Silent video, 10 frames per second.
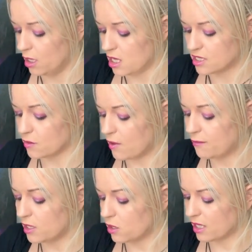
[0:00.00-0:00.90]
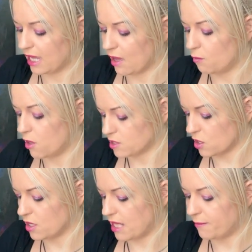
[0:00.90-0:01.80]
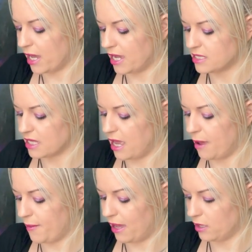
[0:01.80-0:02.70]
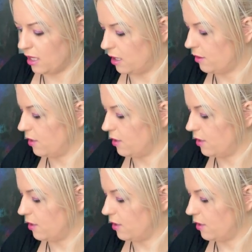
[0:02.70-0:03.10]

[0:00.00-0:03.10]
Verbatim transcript: So when we're looking at what's on their mind about you,